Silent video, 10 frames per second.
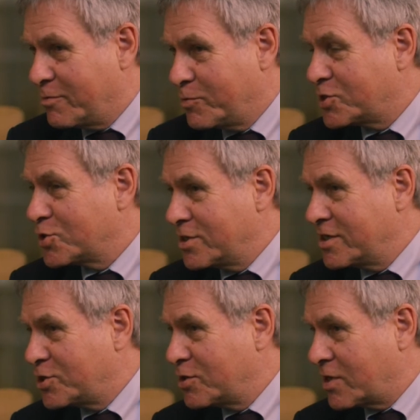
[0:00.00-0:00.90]

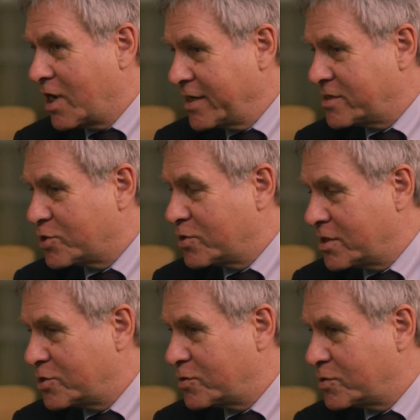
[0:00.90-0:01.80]
I
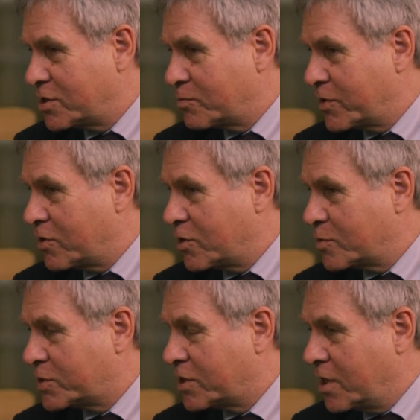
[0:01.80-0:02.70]
certainly don't deal with
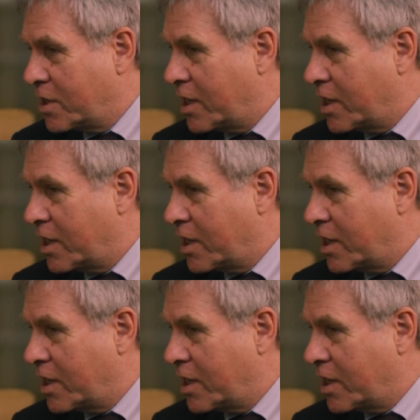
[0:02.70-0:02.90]
Hobbes